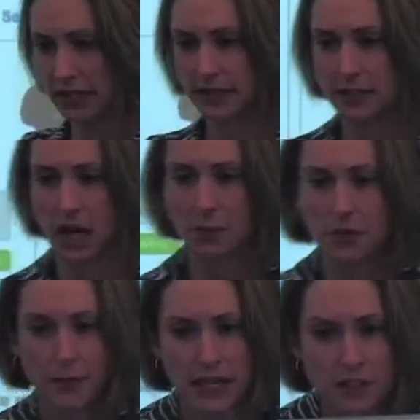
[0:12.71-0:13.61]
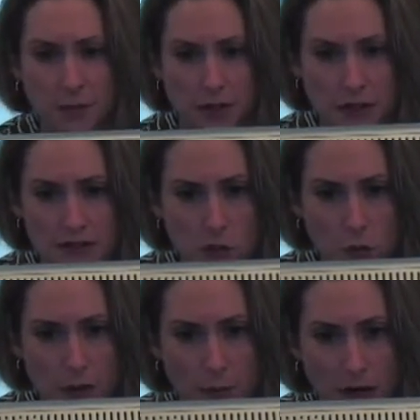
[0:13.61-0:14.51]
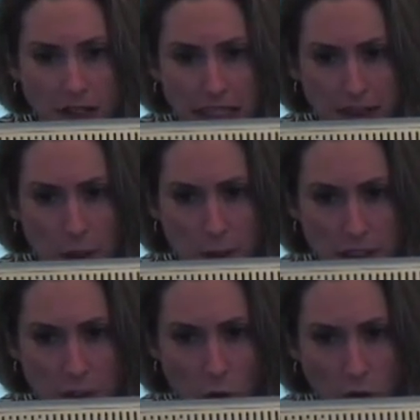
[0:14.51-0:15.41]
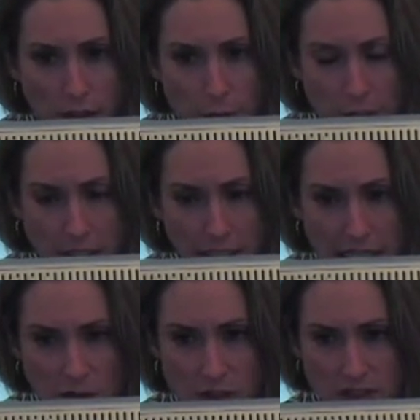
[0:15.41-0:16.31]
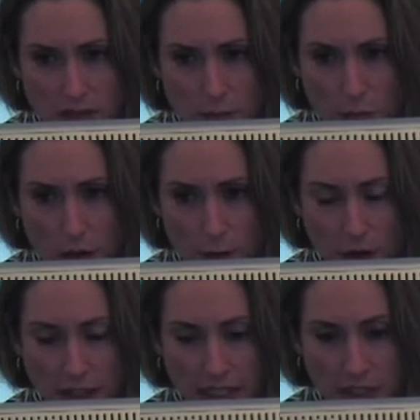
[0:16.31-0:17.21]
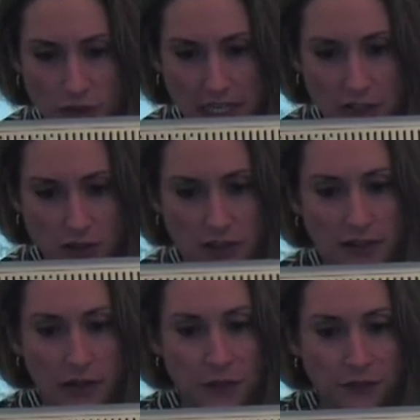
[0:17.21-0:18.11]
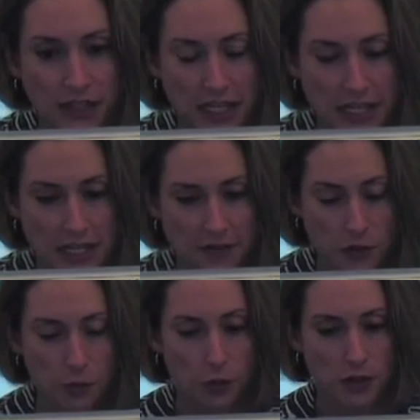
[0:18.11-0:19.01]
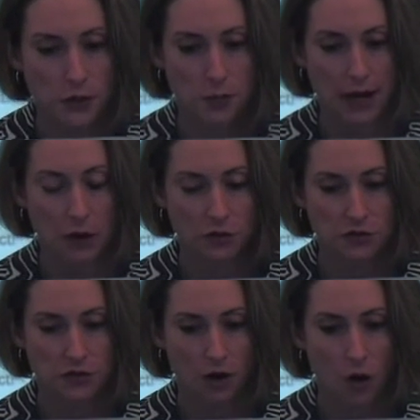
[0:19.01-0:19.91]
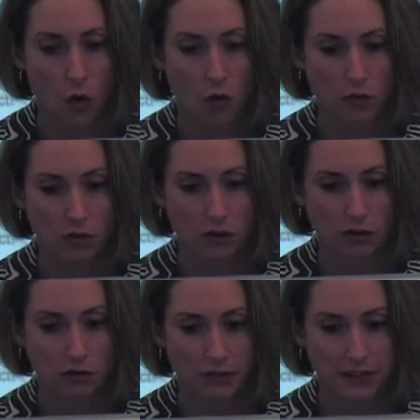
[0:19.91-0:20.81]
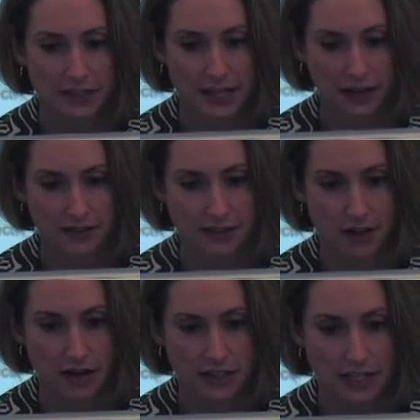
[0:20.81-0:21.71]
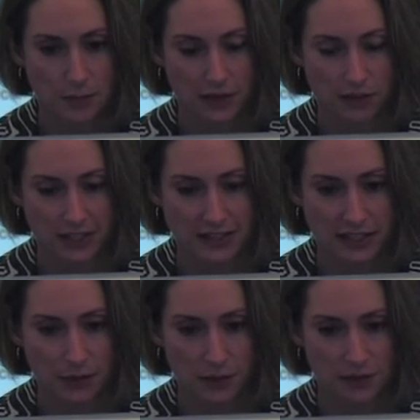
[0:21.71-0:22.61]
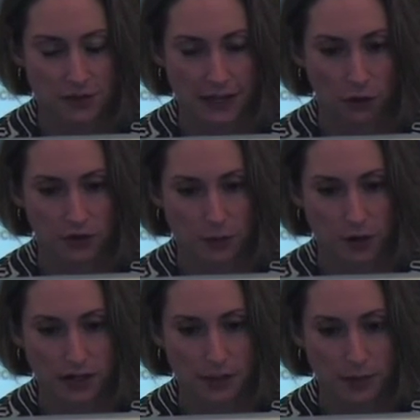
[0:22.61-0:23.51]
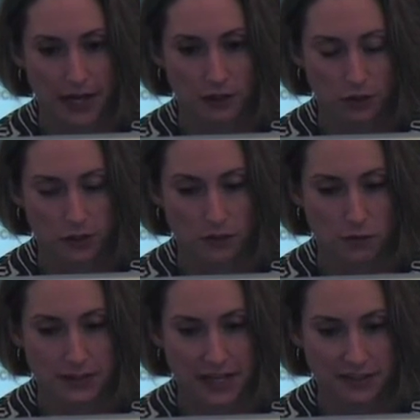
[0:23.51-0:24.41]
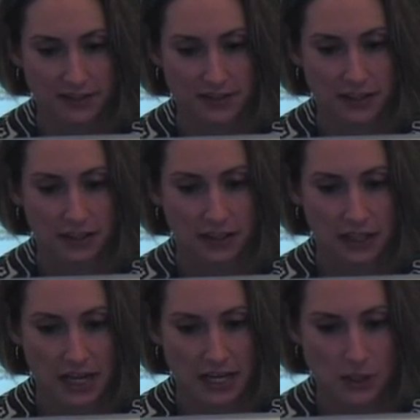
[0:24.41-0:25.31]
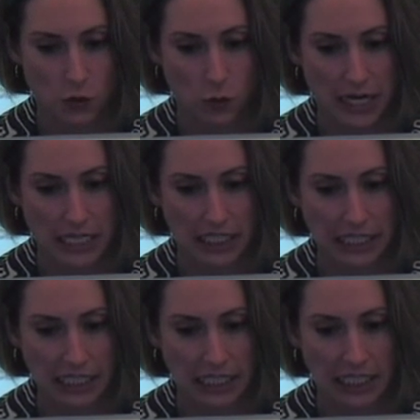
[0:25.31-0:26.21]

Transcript: at the top of the page up here it says web marketing therapy marketing agency and web marketing education. If you put your mouse over the text, not an image, that's an image, the healthy marketing, but actually over text, and you right click